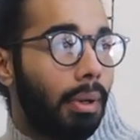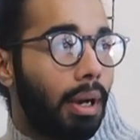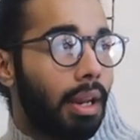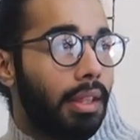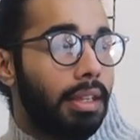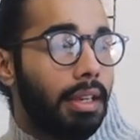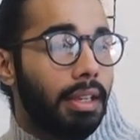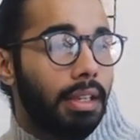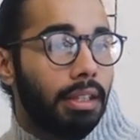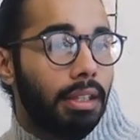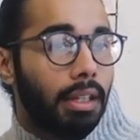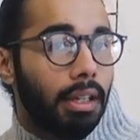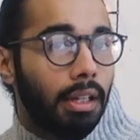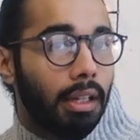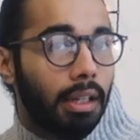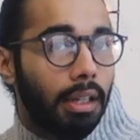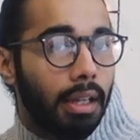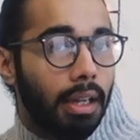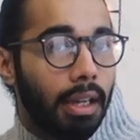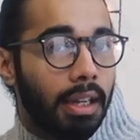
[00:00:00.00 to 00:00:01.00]
but I think
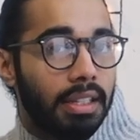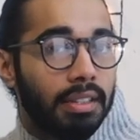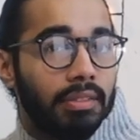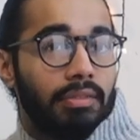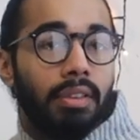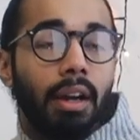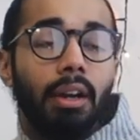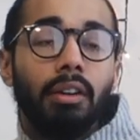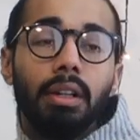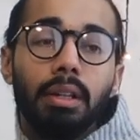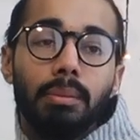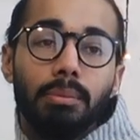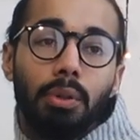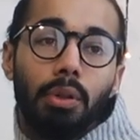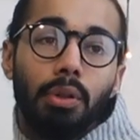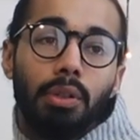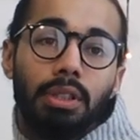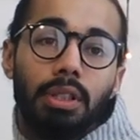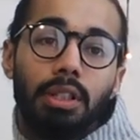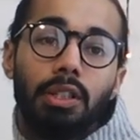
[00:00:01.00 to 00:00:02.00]
that it's very
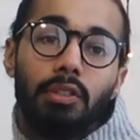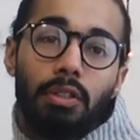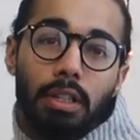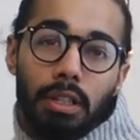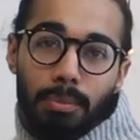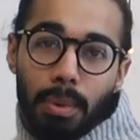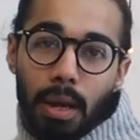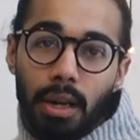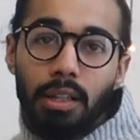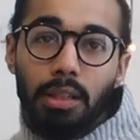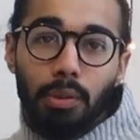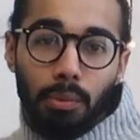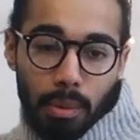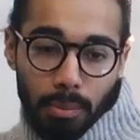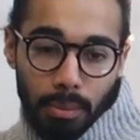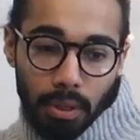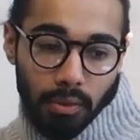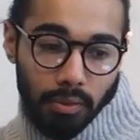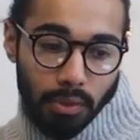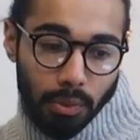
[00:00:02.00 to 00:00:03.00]
important to respect the
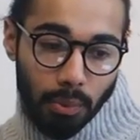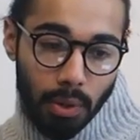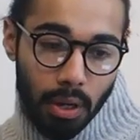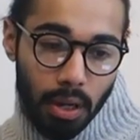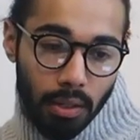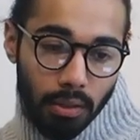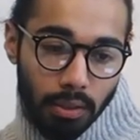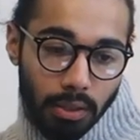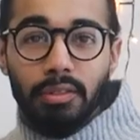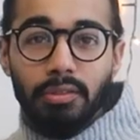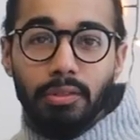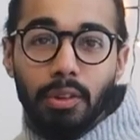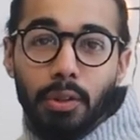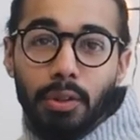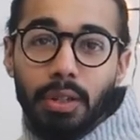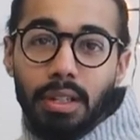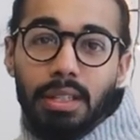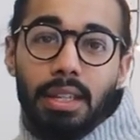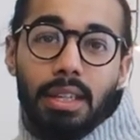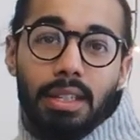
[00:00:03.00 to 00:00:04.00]
women of the world. The
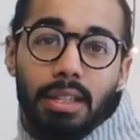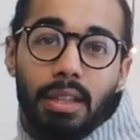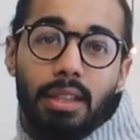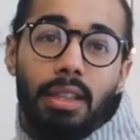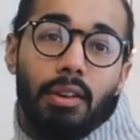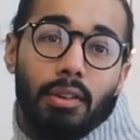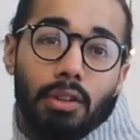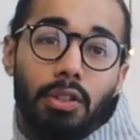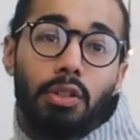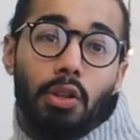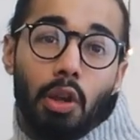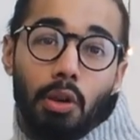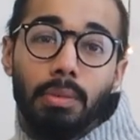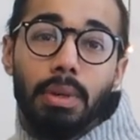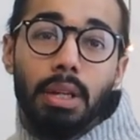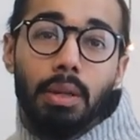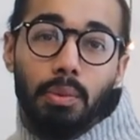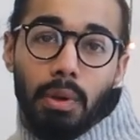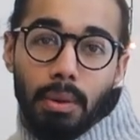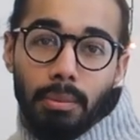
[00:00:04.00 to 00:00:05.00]
focus is that there are so
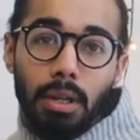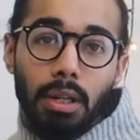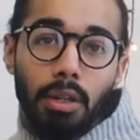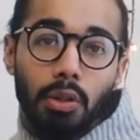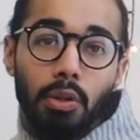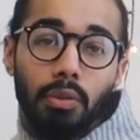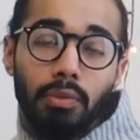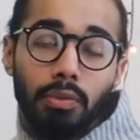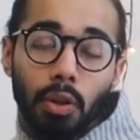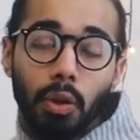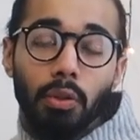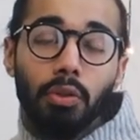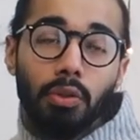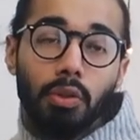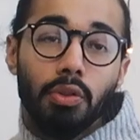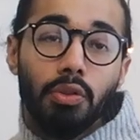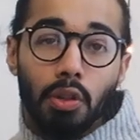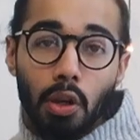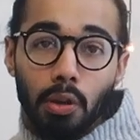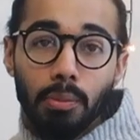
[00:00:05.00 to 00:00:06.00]
many women who've gone
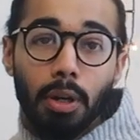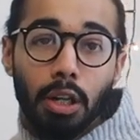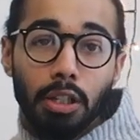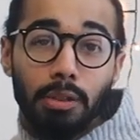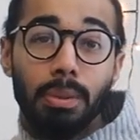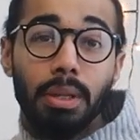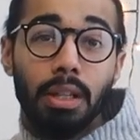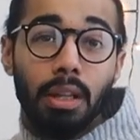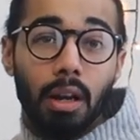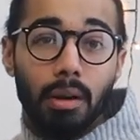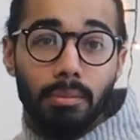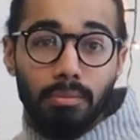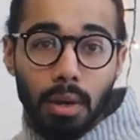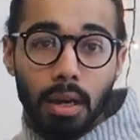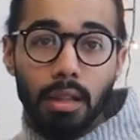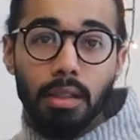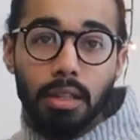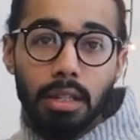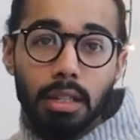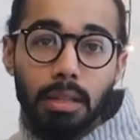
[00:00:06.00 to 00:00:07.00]
through so much, be that our
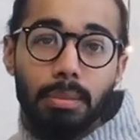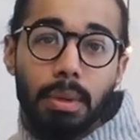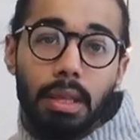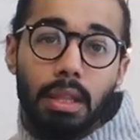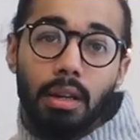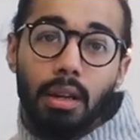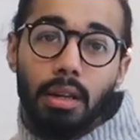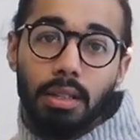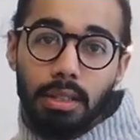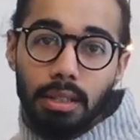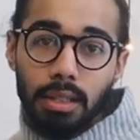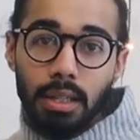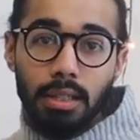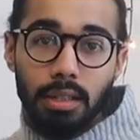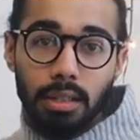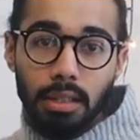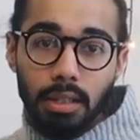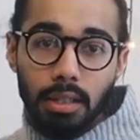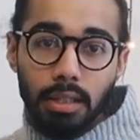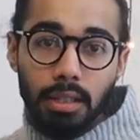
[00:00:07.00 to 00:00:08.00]
mothers, be that our
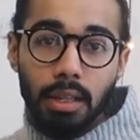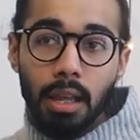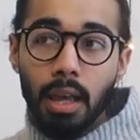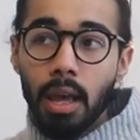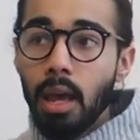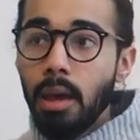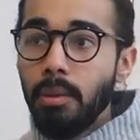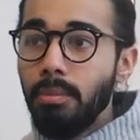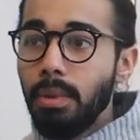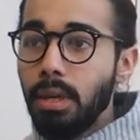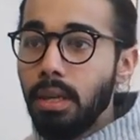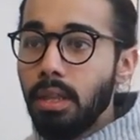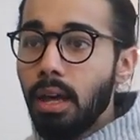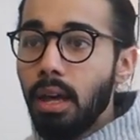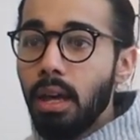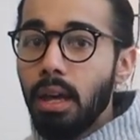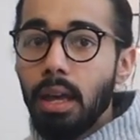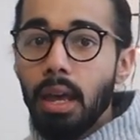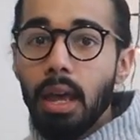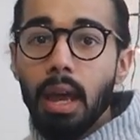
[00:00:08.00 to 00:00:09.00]
sisters, be
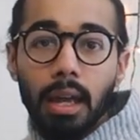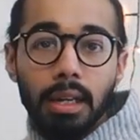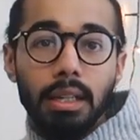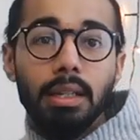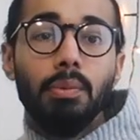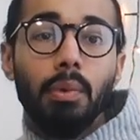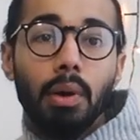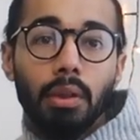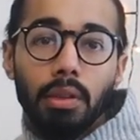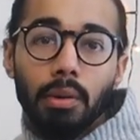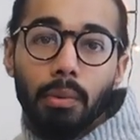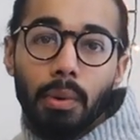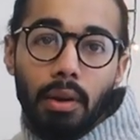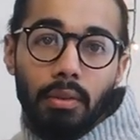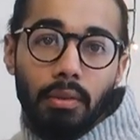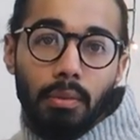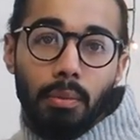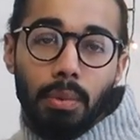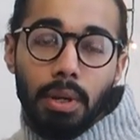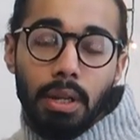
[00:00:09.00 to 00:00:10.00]
that anyone that
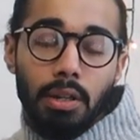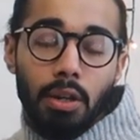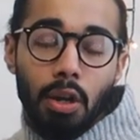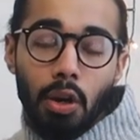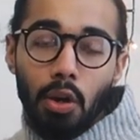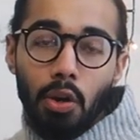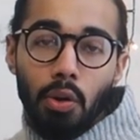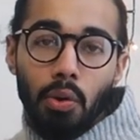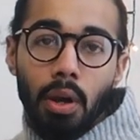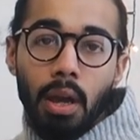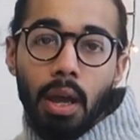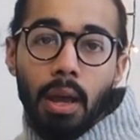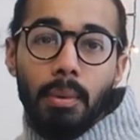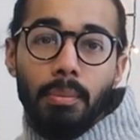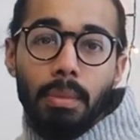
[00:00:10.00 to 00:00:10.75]
we know.